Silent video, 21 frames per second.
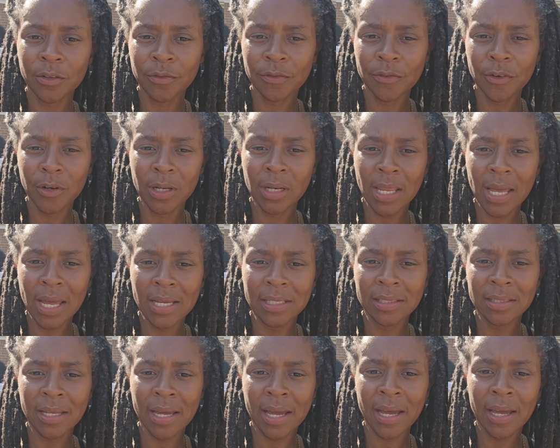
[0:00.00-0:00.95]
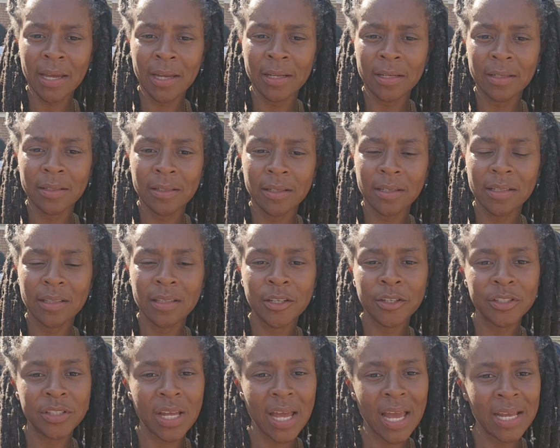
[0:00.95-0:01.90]
to realize that
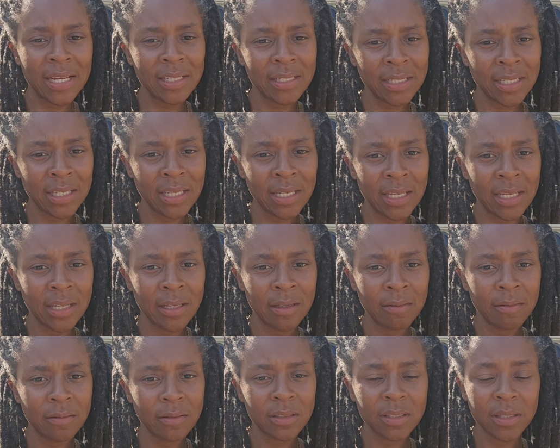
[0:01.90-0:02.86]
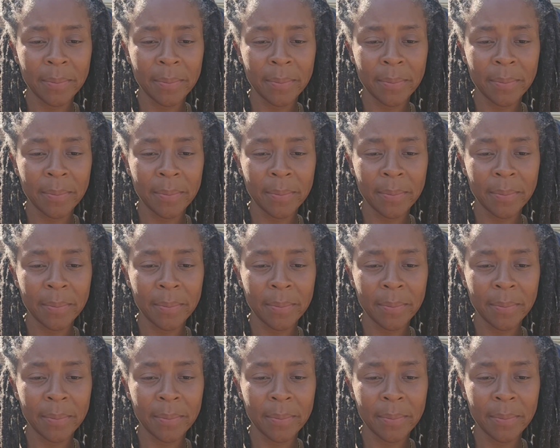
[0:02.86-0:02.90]
there's an ID,